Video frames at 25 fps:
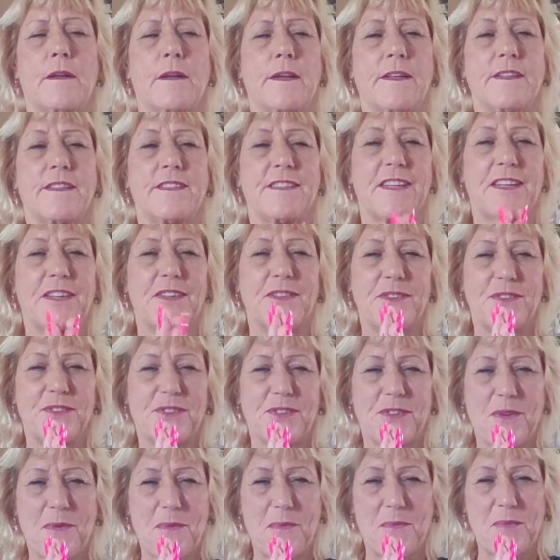I send you
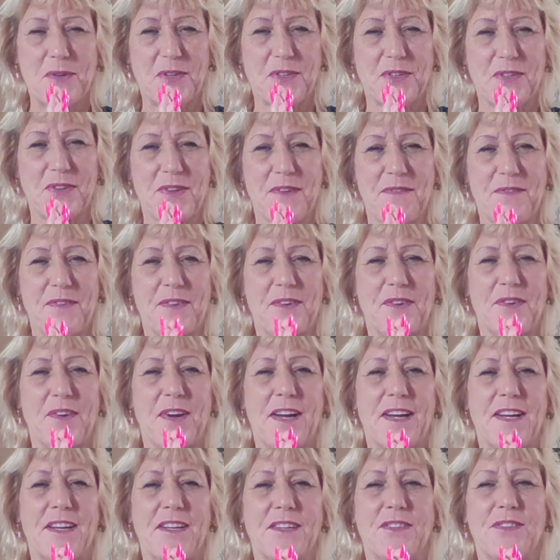so much love and
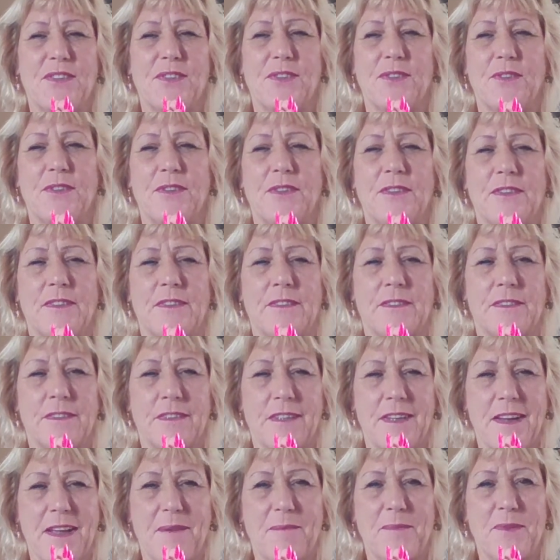gratitude.
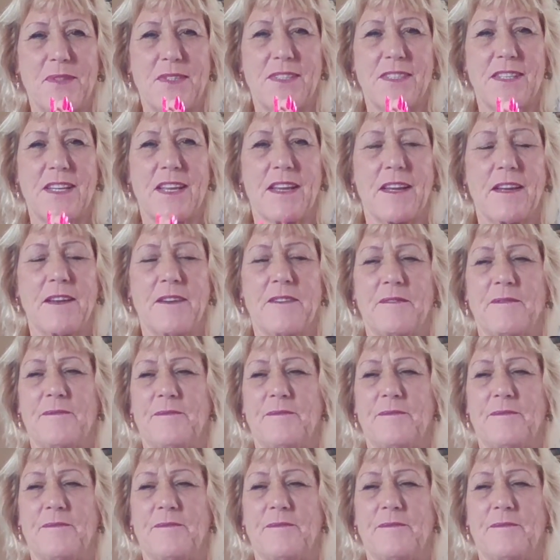Namaste.